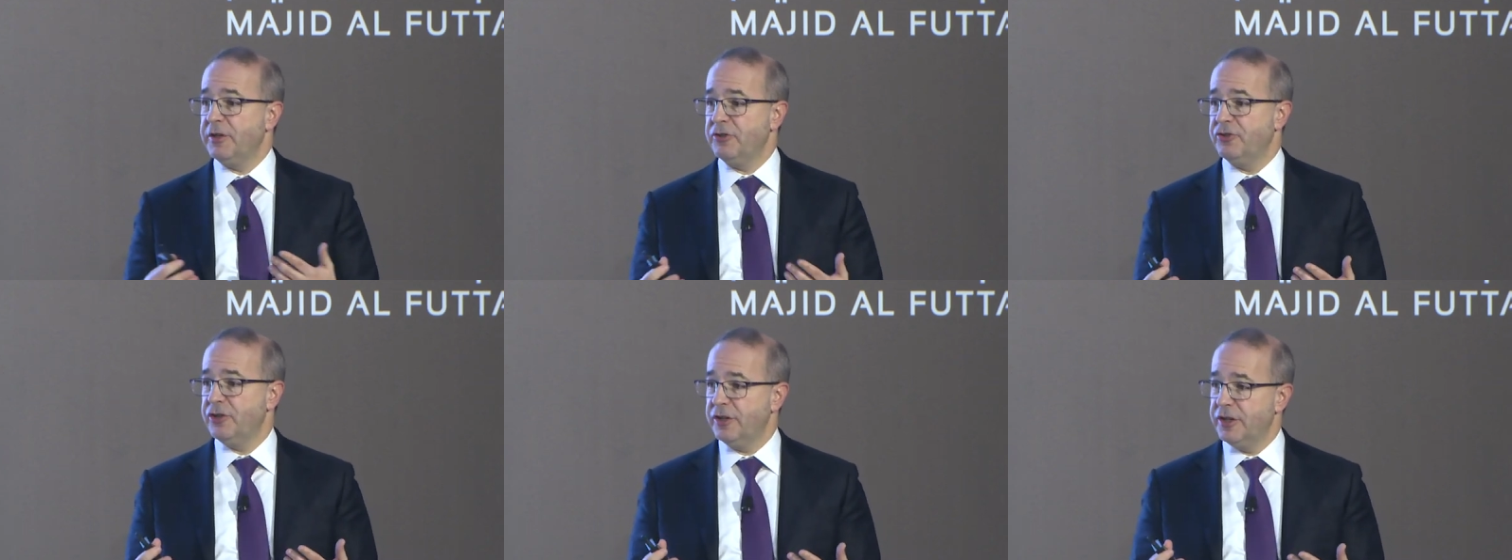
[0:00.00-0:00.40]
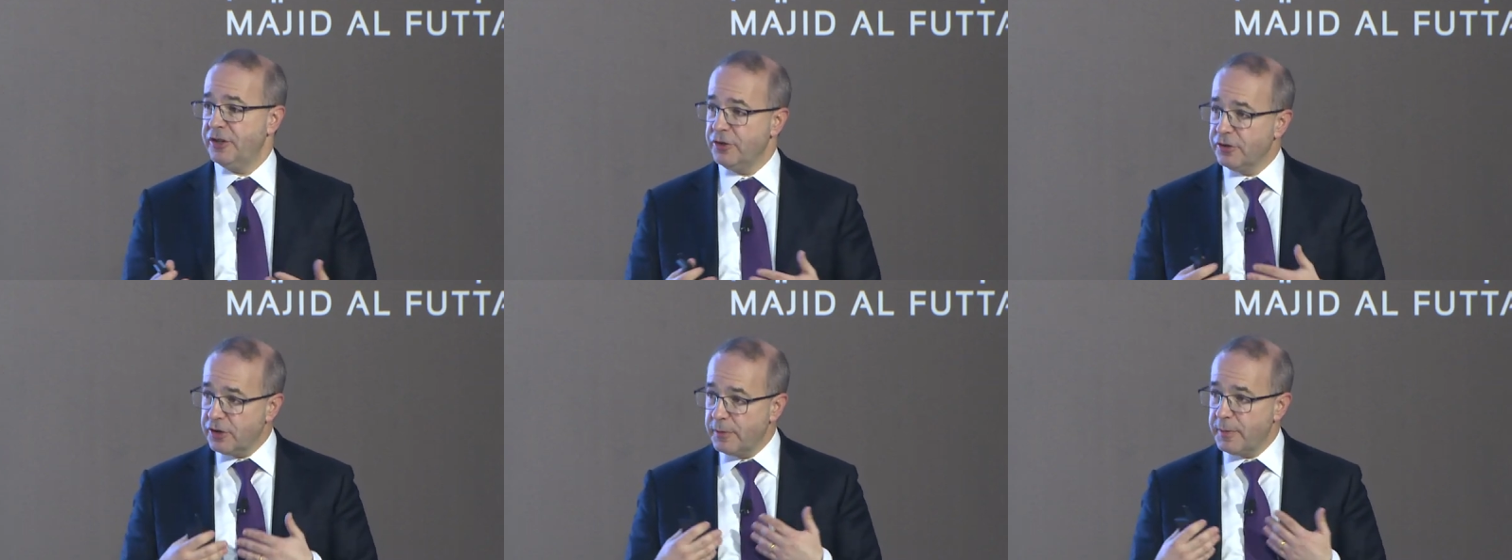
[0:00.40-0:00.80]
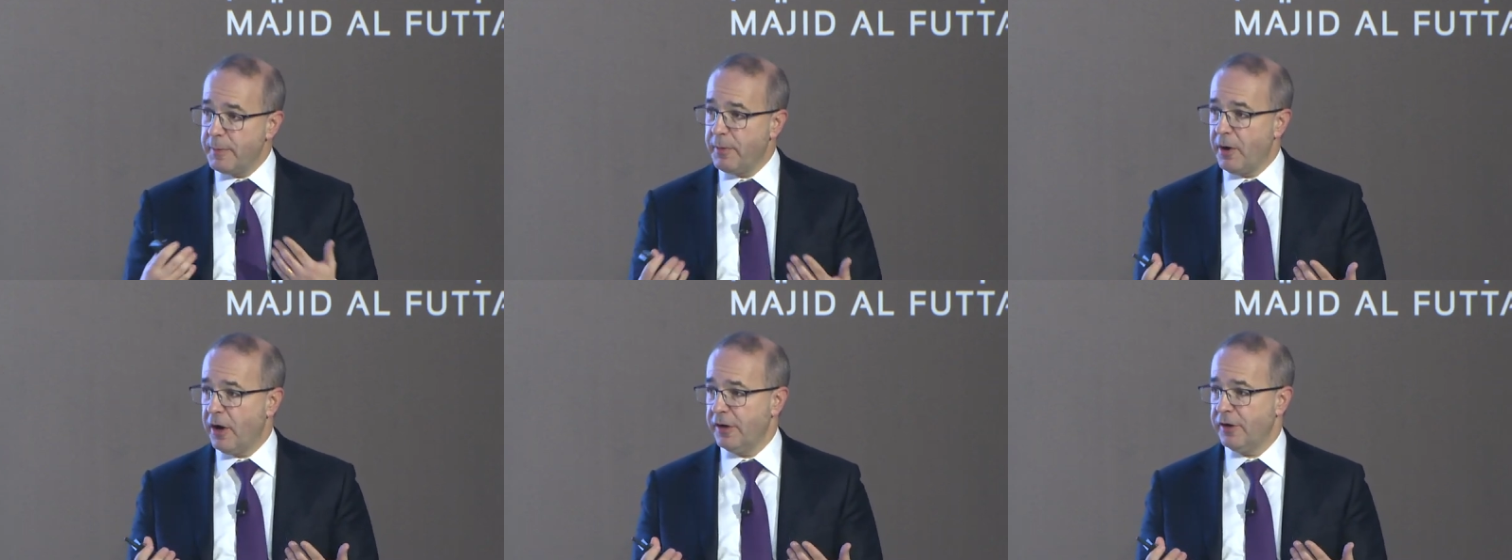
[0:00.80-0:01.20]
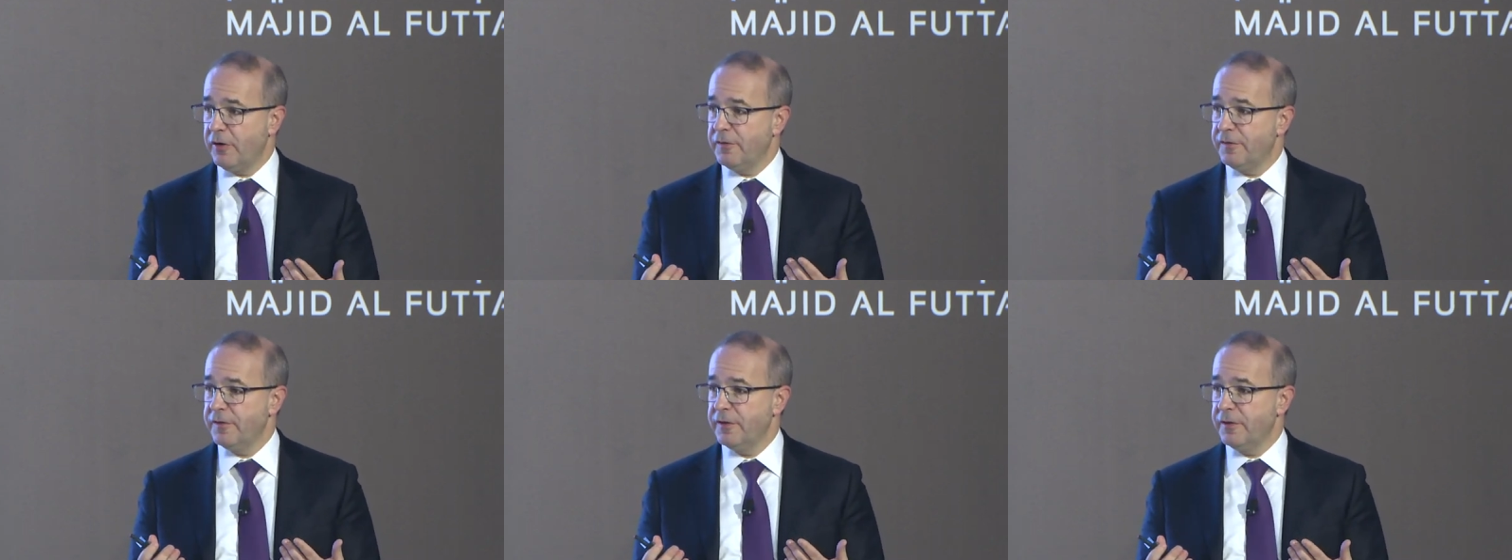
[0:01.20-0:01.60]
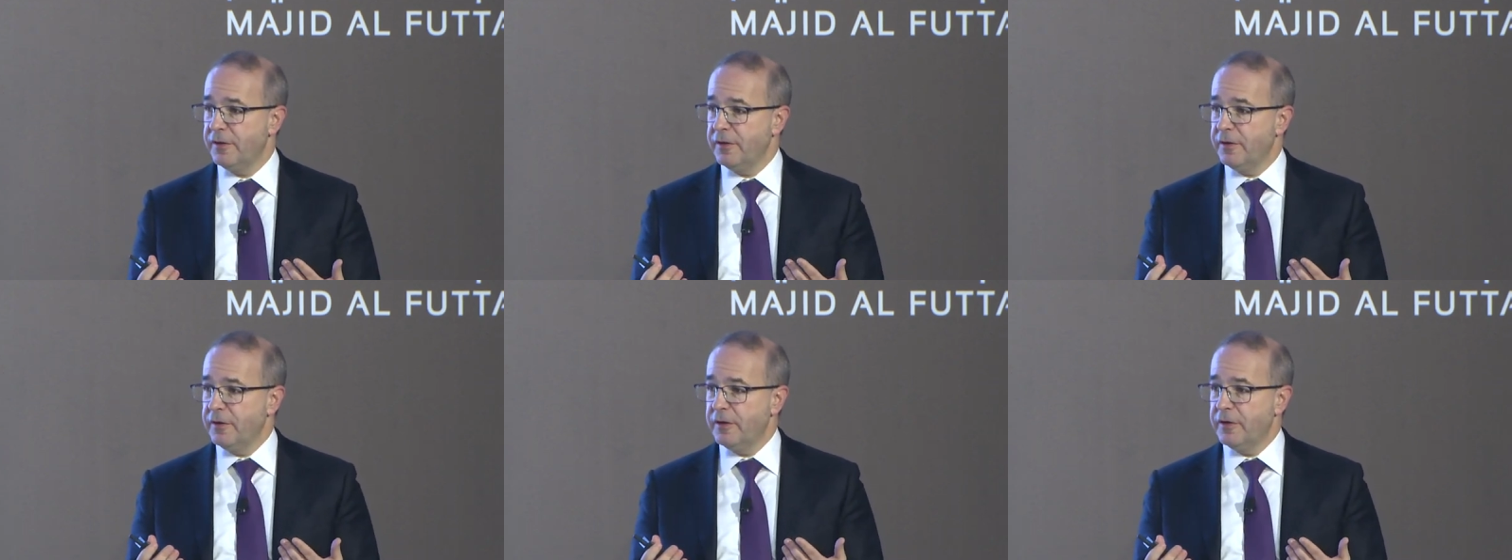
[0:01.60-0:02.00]
on a journey you're going to be part of
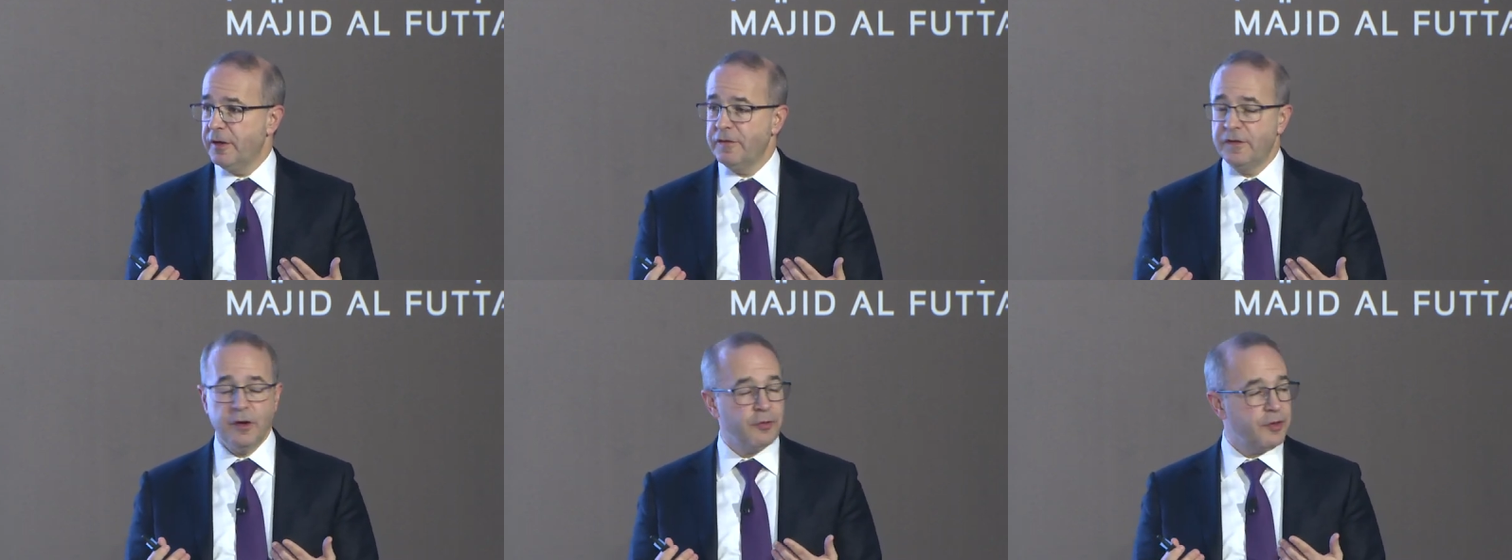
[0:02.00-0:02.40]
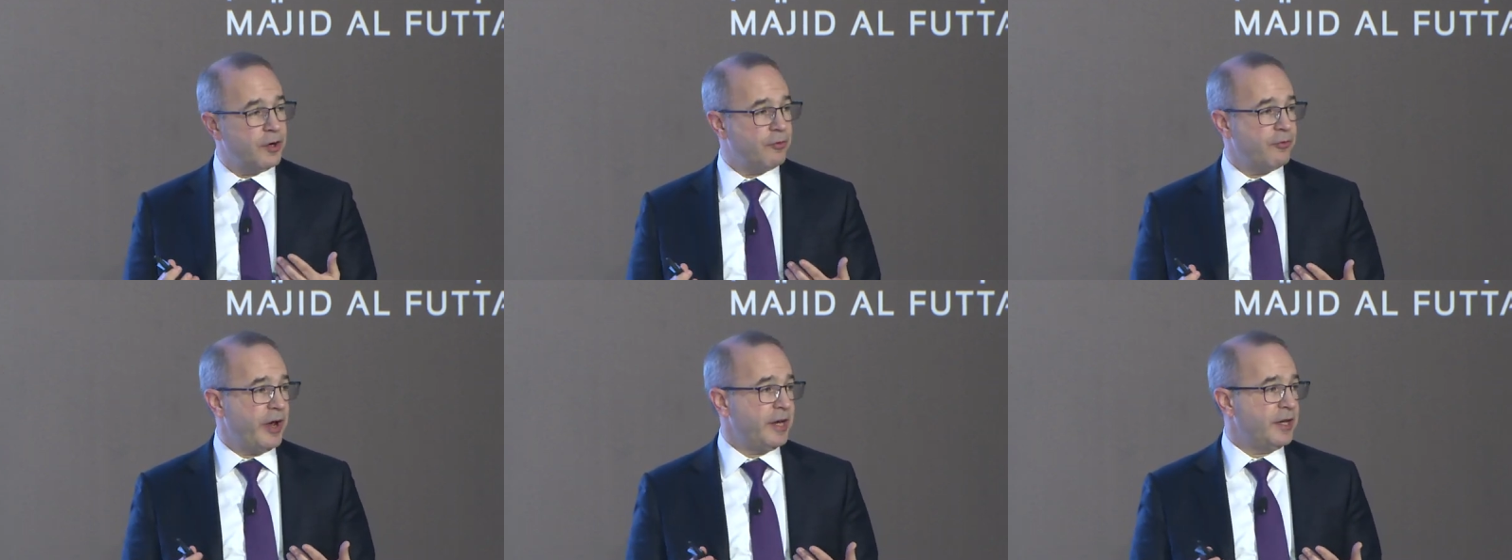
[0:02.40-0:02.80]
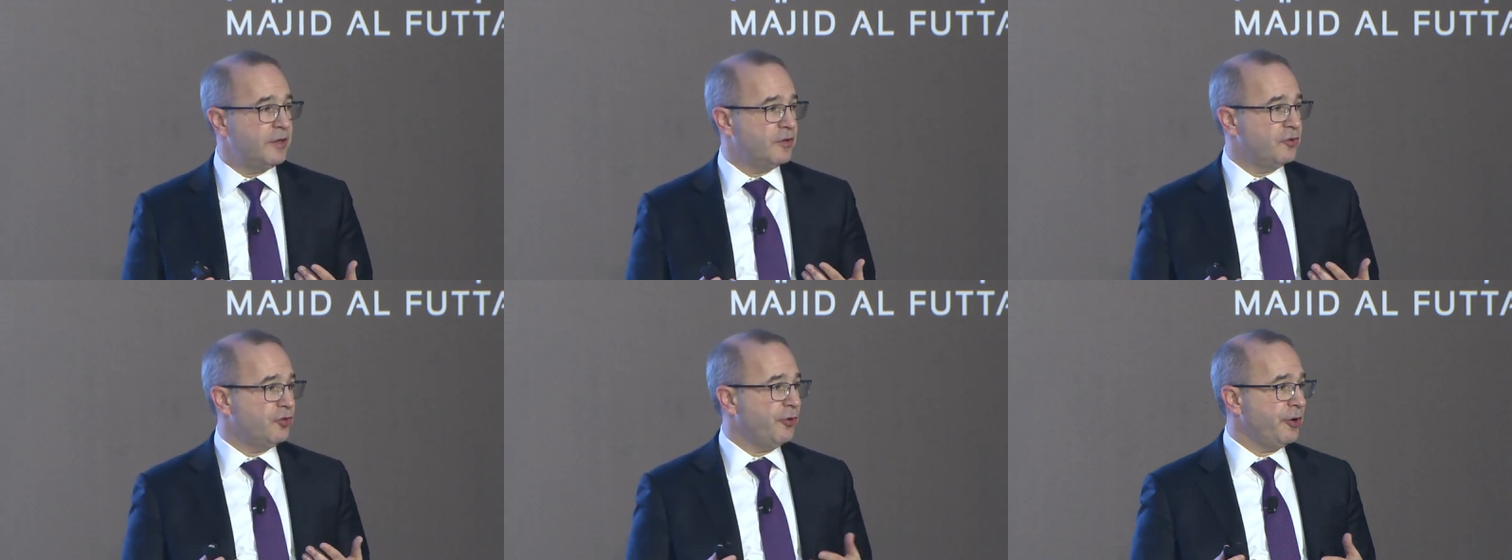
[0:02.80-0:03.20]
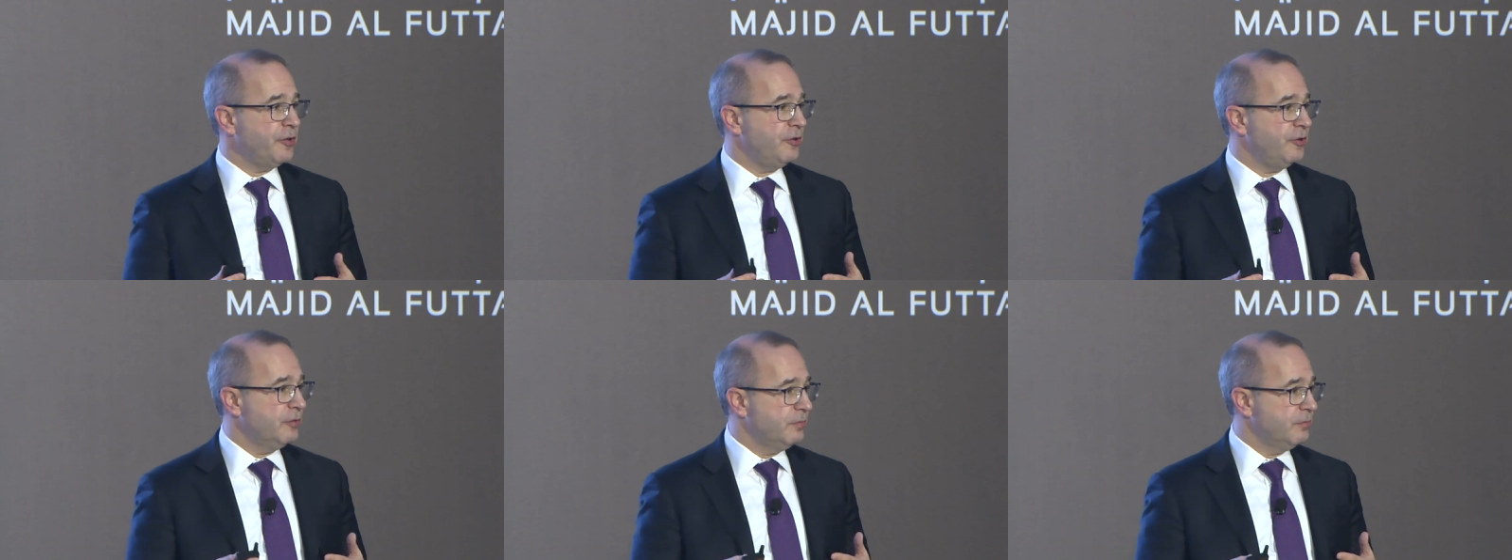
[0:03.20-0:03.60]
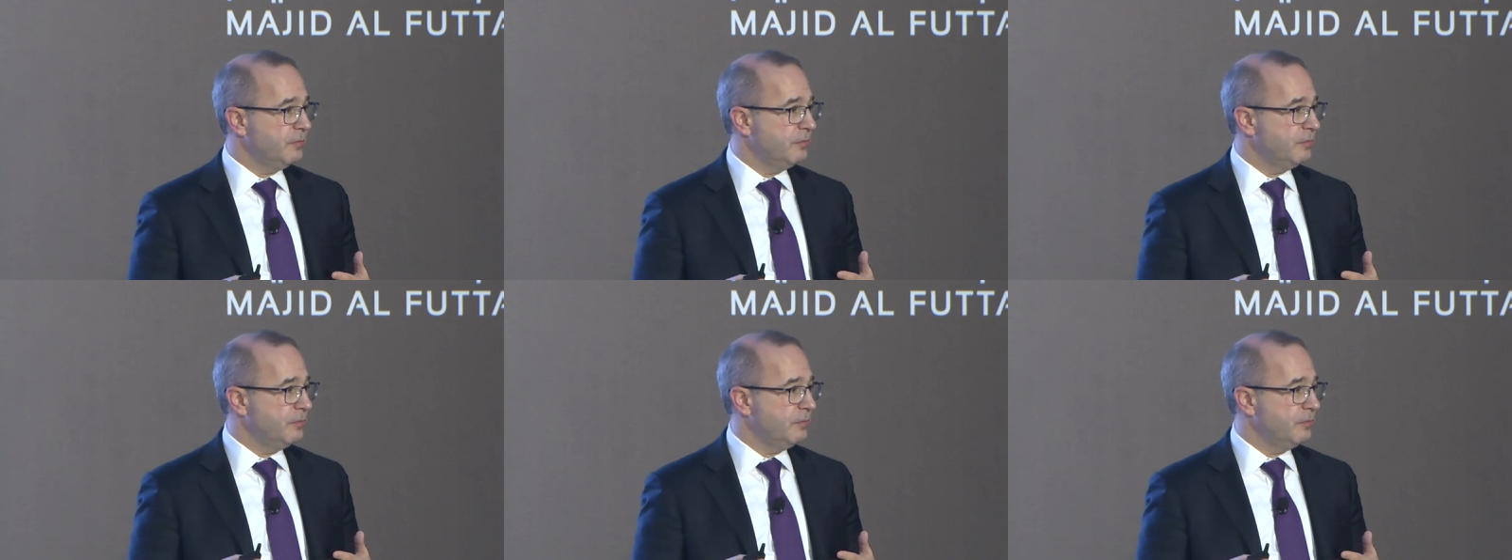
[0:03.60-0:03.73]
until they're ready to join you?